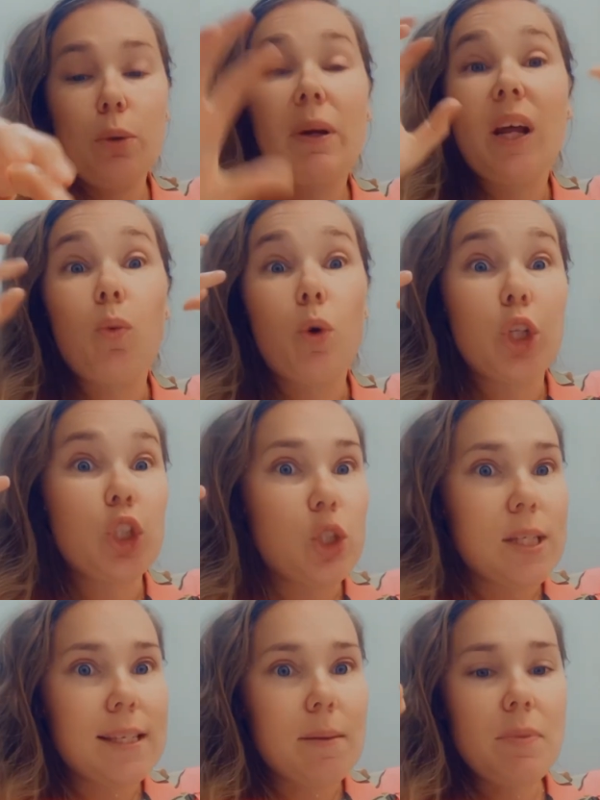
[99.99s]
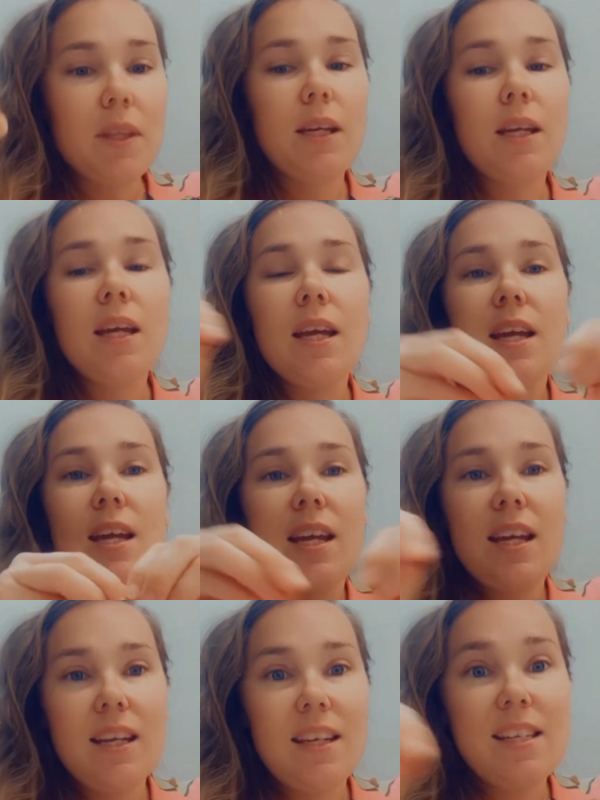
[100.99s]
but I want to do something,
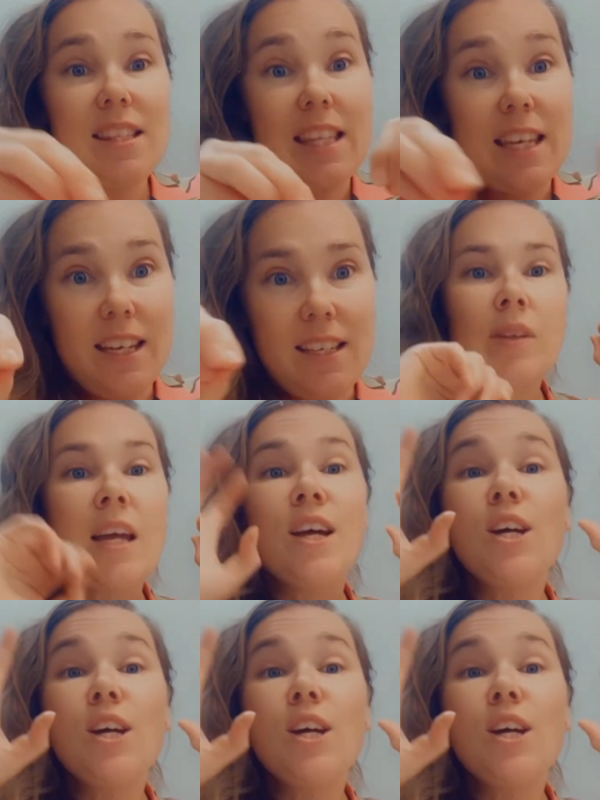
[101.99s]
it is these.